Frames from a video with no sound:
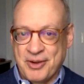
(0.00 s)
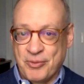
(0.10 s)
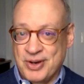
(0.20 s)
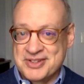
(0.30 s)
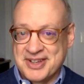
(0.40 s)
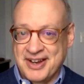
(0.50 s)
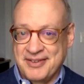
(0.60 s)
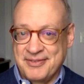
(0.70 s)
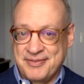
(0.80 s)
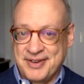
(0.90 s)
runs out
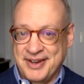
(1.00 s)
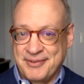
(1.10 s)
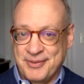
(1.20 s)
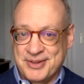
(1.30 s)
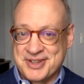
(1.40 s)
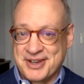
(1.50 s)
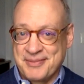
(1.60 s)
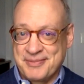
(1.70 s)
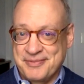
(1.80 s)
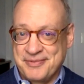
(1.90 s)

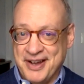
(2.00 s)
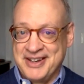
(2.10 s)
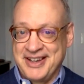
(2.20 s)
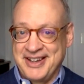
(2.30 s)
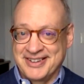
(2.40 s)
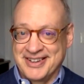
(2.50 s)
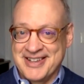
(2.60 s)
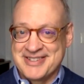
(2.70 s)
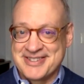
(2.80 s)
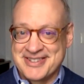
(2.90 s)
of funding
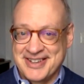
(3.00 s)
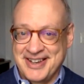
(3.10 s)
unless